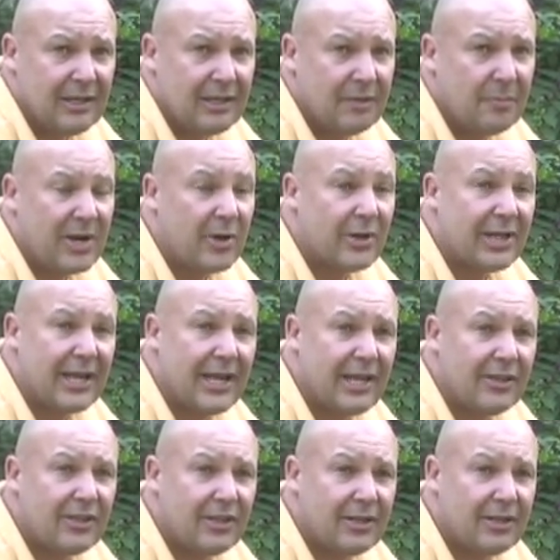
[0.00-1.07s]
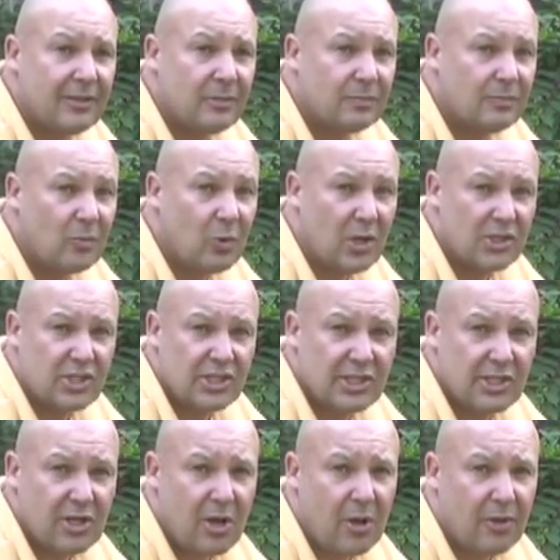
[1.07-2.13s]
pyracantha,
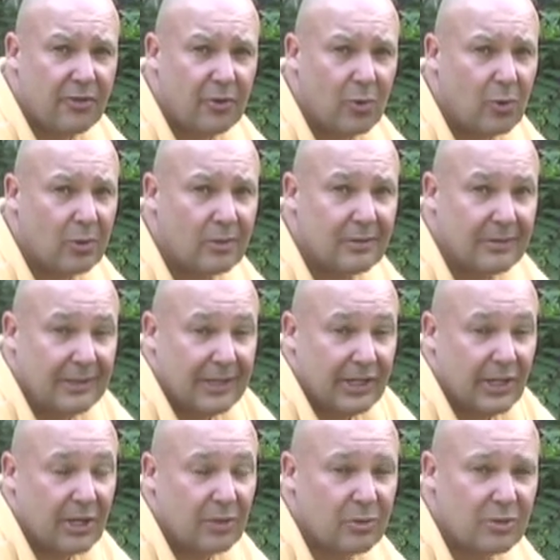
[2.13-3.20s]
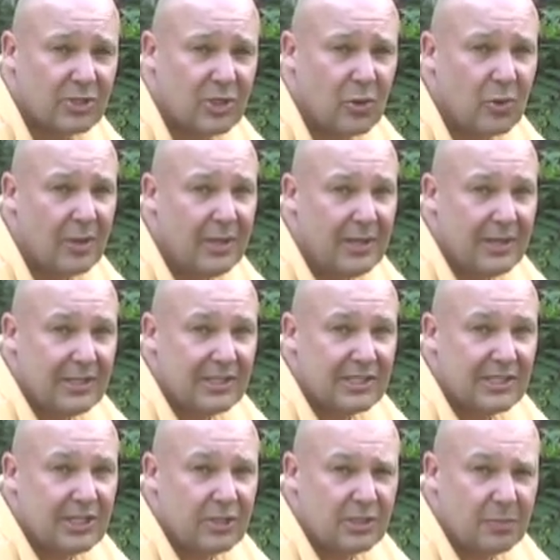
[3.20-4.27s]
Washington hawthorn, and others. So
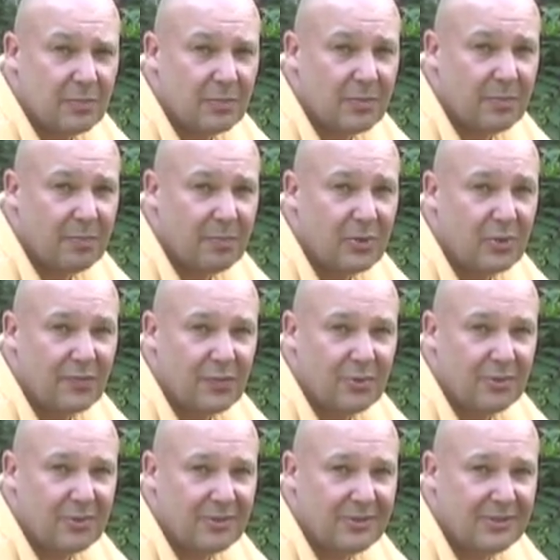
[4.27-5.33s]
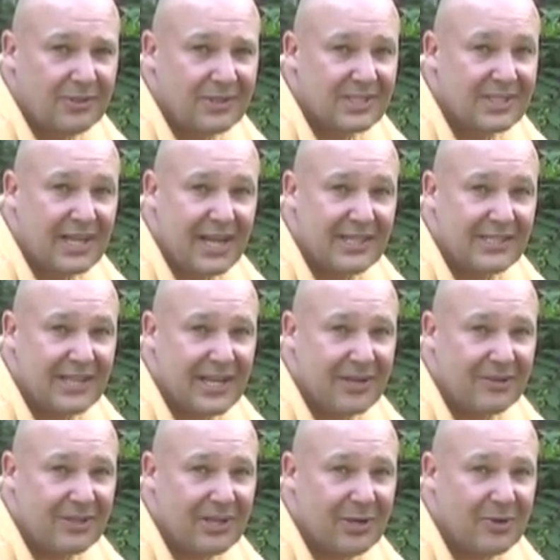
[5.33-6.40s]
still some beautiful sights
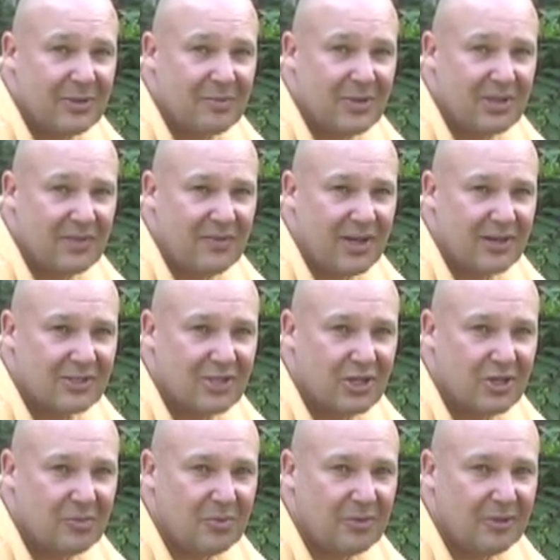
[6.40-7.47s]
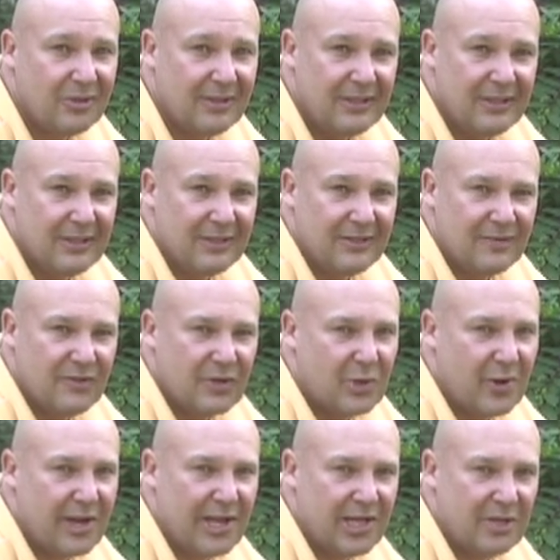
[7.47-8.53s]
out there in the month of October for your
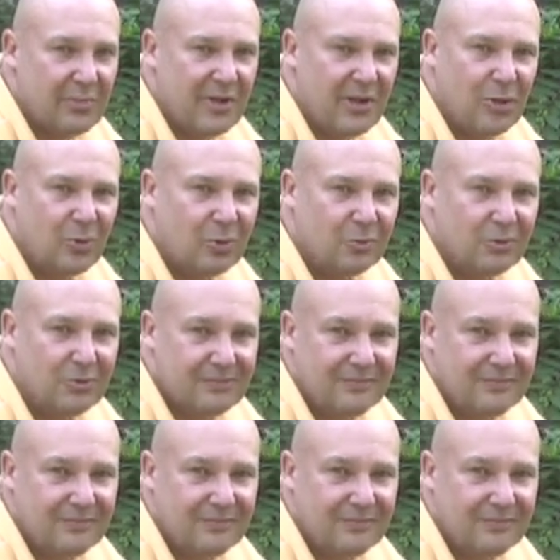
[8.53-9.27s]
eye to behold.